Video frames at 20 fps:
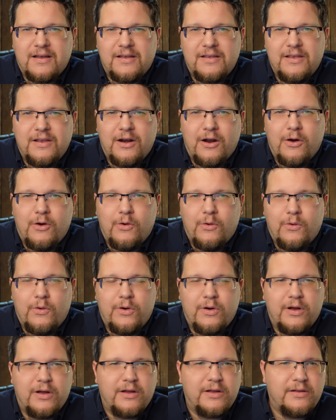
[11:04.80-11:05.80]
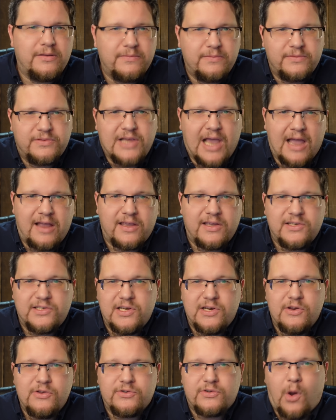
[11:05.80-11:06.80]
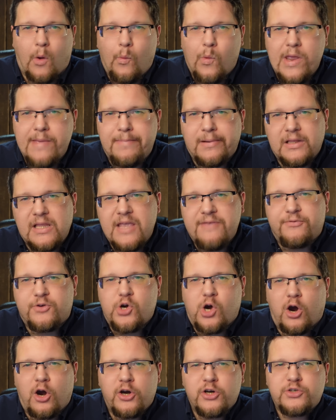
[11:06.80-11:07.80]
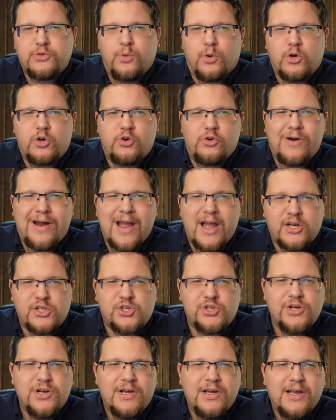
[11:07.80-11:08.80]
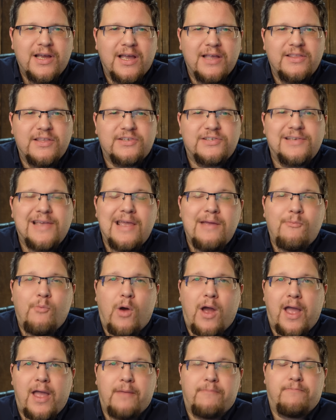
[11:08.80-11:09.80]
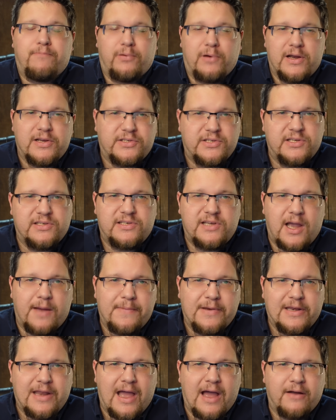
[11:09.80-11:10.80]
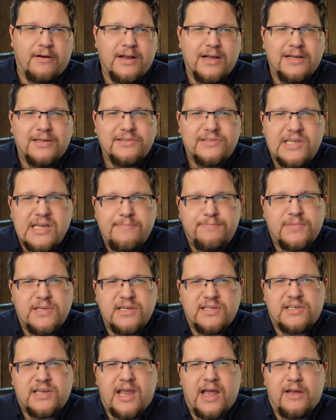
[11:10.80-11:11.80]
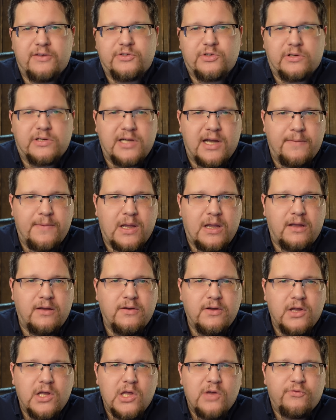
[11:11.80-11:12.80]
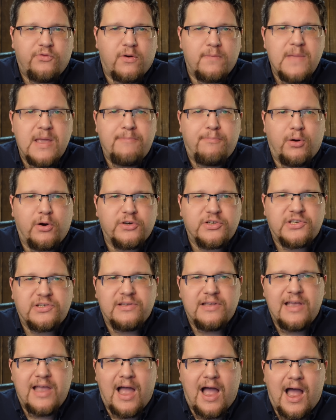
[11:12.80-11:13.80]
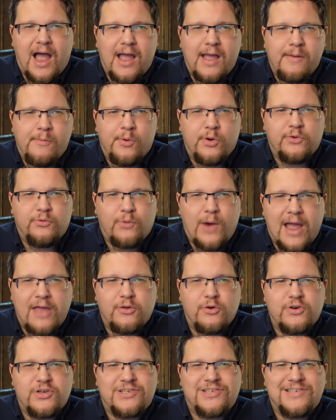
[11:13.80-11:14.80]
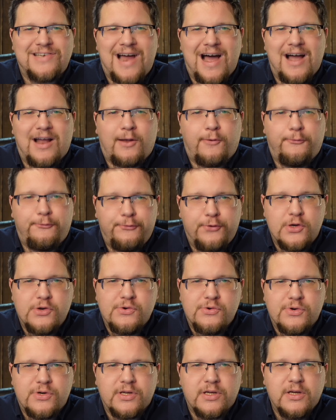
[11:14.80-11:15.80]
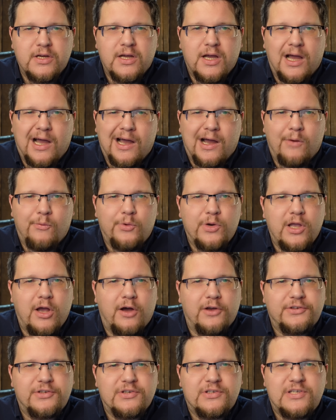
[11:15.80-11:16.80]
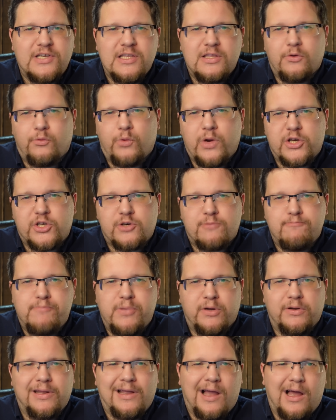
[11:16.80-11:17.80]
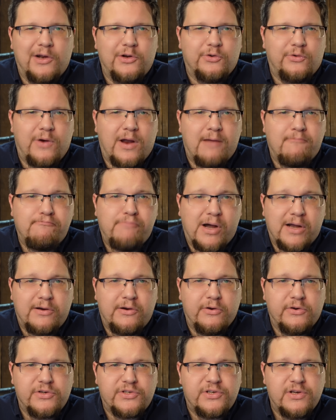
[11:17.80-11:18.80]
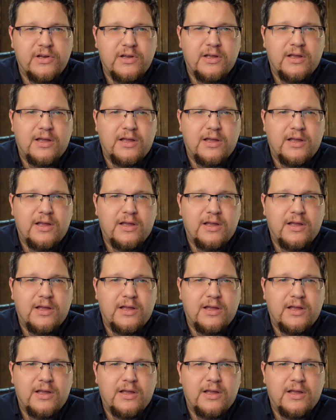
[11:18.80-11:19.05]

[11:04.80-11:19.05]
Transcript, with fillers: you know, Zach continues, we believe cars will crash in the same way. Price is coming down. Deep discounts are coming. For me personally, I would rather stock food. Uh, we also see the rich building underground bunkers,